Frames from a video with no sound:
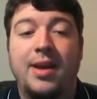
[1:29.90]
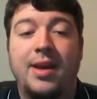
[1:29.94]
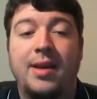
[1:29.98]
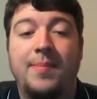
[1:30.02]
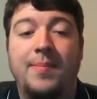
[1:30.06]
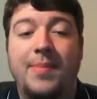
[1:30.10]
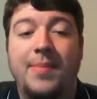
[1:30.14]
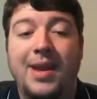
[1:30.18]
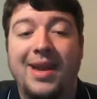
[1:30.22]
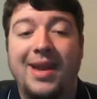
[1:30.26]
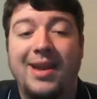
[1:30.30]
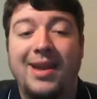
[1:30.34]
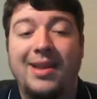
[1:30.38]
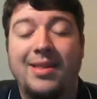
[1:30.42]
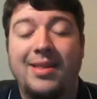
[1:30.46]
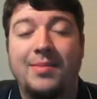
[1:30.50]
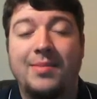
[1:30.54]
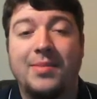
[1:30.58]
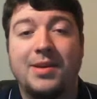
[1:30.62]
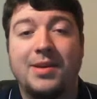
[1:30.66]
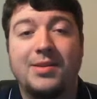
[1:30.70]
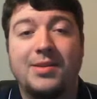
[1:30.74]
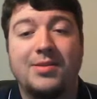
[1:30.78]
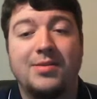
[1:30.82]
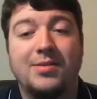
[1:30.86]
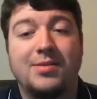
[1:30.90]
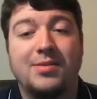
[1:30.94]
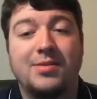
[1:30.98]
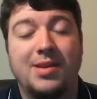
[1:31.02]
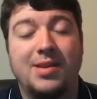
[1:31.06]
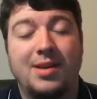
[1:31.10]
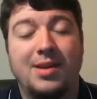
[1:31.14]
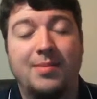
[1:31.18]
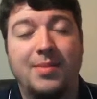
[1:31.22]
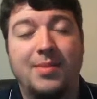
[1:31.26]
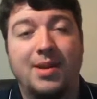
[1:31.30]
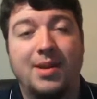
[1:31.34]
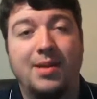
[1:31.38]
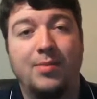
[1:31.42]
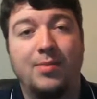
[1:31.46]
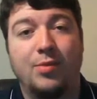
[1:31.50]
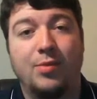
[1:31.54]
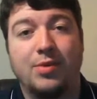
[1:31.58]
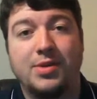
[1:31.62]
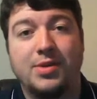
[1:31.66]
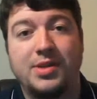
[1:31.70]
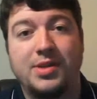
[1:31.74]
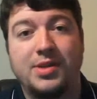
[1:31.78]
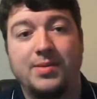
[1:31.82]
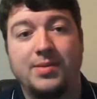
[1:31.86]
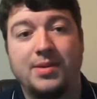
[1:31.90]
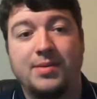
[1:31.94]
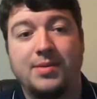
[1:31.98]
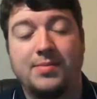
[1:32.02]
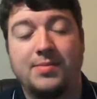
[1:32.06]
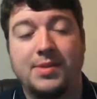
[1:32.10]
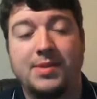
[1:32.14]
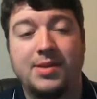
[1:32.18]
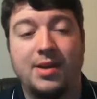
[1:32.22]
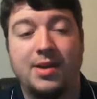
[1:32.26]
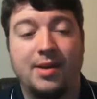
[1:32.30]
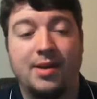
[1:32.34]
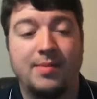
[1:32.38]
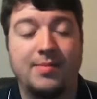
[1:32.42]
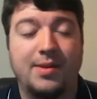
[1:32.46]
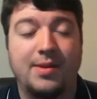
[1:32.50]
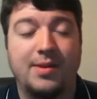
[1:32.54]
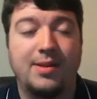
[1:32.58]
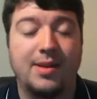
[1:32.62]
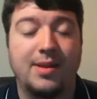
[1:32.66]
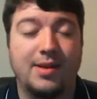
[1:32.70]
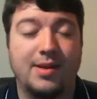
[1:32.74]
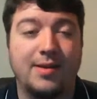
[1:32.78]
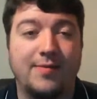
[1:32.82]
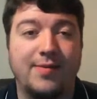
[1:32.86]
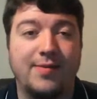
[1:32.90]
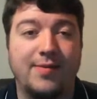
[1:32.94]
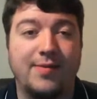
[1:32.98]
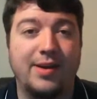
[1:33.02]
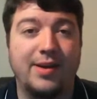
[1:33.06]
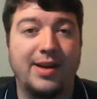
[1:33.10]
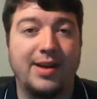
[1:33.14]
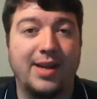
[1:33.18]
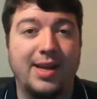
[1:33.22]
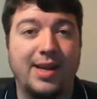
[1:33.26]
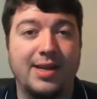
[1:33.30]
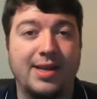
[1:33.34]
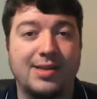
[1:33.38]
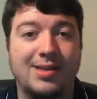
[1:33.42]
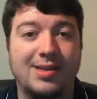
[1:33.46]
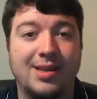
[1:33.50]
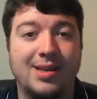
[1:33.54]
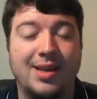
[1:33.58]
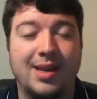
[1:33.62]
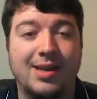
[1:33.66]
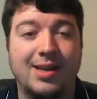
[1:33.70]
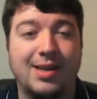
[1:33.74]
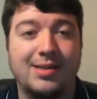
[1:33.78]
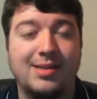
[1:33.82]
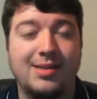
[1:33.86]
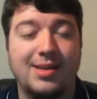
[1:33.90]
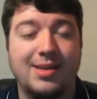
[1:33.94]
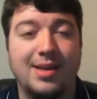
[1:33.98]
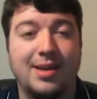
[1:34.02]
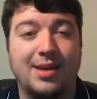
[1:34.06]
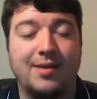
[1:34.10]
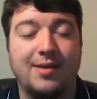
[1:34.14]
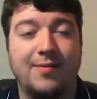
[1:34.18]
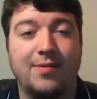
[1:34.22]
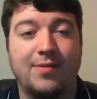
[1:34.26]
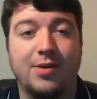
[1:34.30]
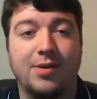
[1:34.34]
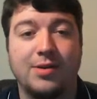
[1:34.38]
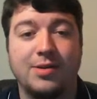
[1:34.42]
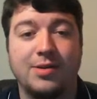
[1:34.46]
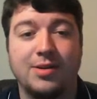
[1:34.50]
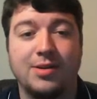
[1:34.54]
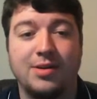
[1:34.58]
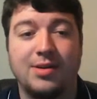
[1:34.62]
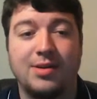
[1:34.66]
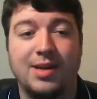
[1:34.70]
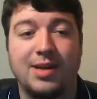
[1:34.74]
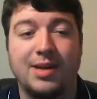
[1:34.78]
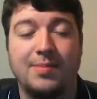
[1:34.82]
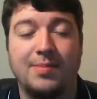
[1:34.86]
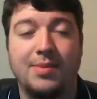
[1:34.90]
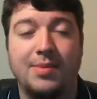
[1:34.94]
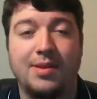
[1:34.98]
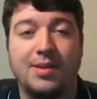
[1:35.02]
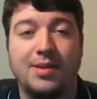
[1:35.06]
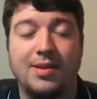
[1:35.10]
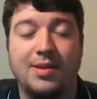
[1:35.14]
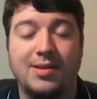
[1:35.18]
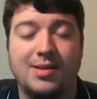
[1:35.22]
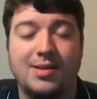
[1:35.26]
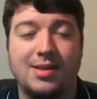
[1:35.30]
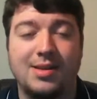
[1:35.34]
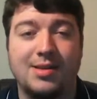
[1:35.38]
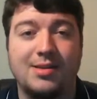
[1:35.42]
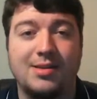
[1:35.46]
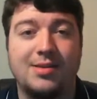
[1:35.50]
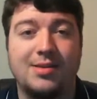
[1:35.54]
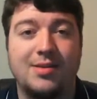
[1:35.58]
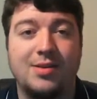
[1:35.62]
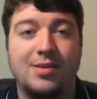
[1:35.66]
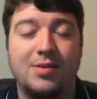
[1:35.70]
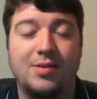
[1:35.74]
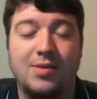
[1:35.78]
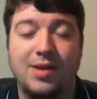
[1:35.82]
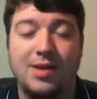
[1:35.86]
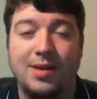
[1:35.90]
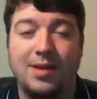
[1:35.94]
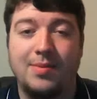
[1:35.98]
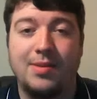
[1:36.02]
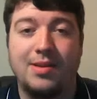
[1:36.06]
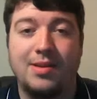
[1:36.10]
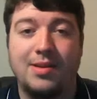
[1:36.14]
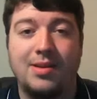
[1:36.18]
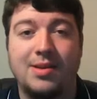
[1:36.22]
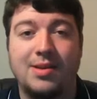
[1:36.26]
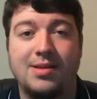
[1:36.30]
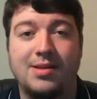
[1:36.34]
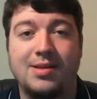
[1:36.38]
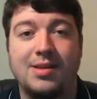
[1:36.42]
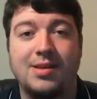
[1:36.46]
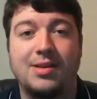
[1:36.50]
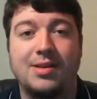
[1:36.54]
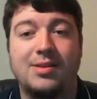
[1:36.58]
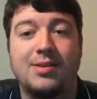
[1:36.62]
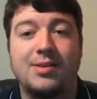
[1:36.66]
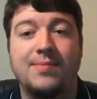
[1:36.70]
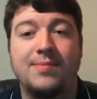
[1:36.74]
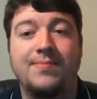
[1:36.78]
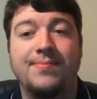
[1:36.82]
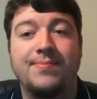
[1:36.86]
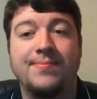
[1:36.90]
pain in the muscles, and many more symptoms that can vary case to case and version or type of disease to type of the disease.